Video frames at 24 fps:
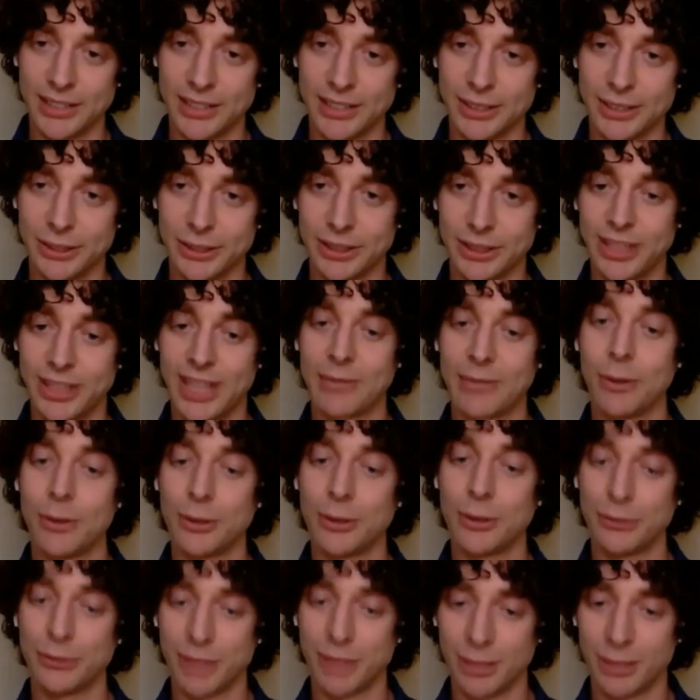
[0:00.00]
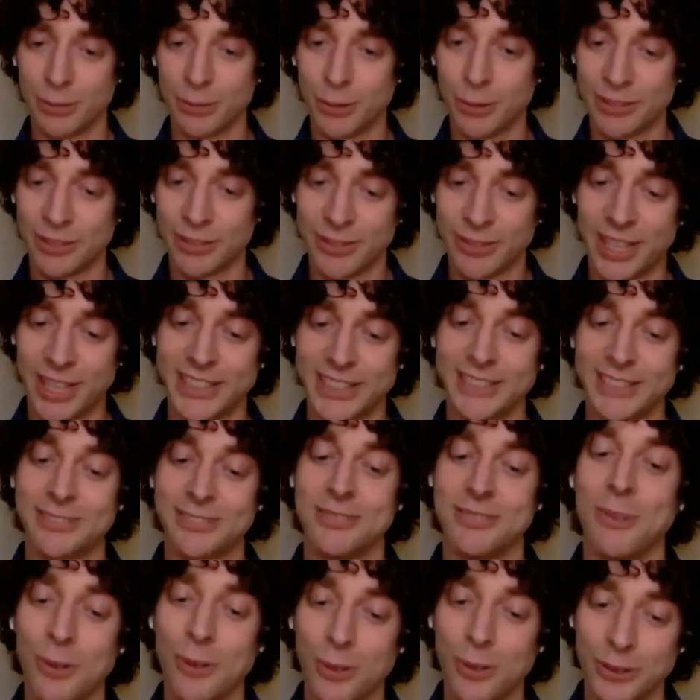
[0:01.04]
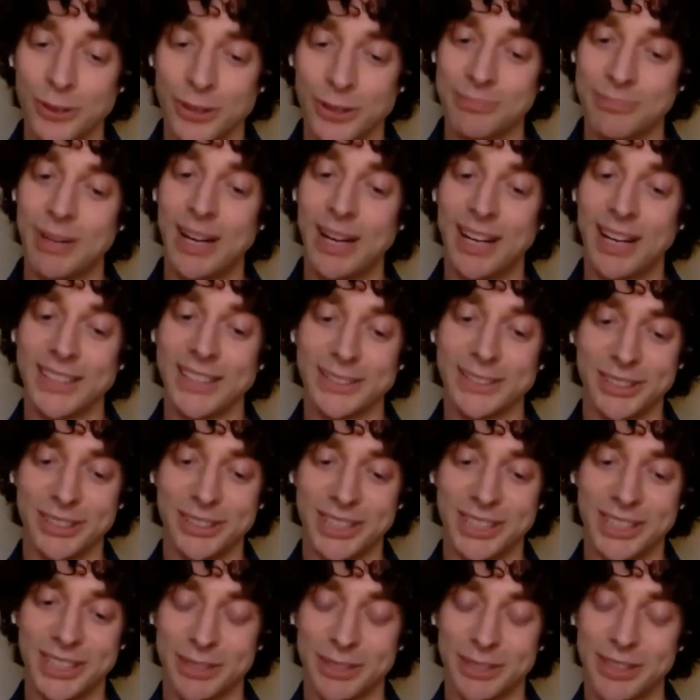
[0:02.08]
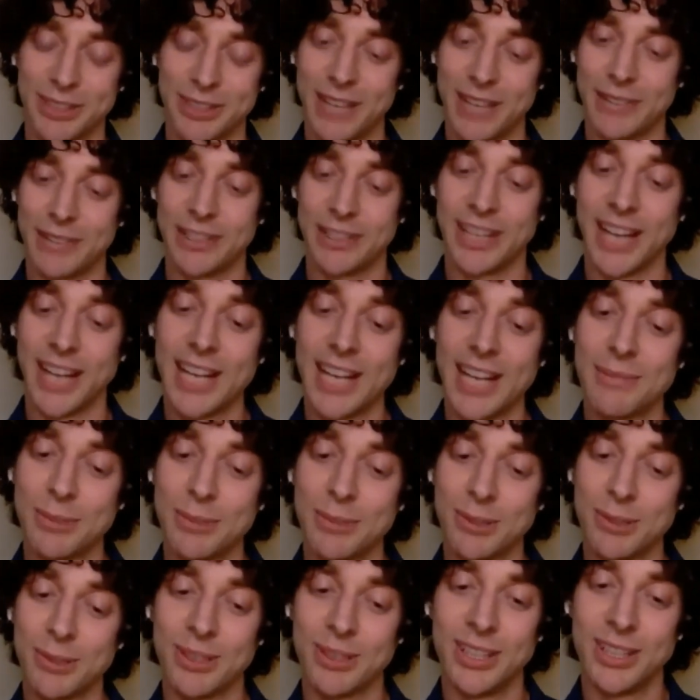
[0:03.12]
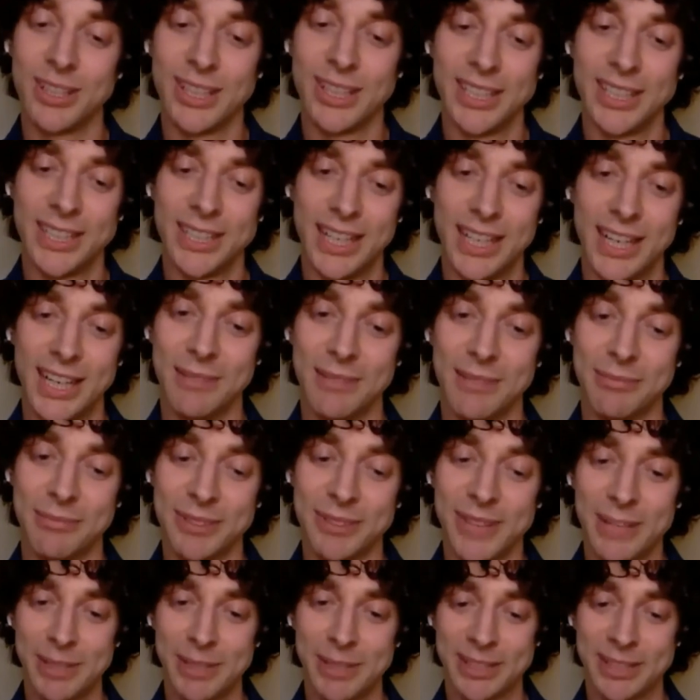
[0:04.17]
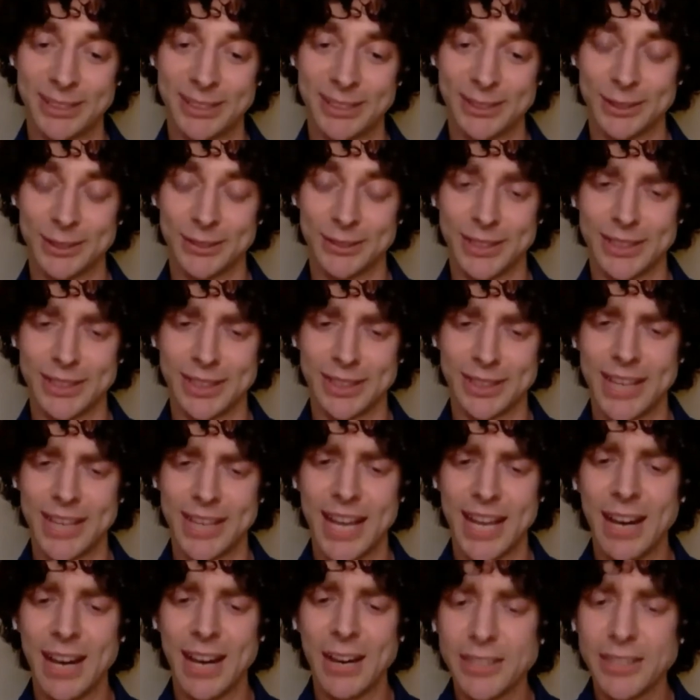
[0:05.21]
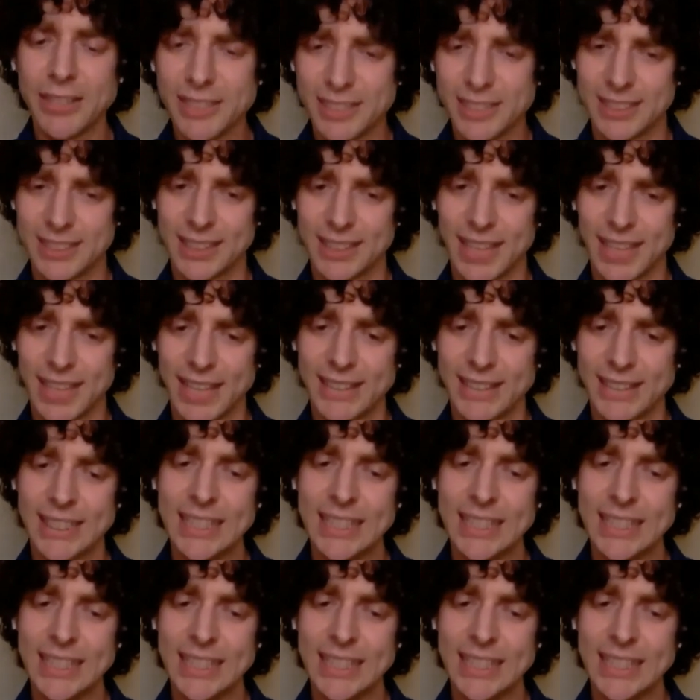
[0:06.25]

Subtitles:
You don't have order arising from ordered parts, which is what you have in an animal developmental story. So how is this the case?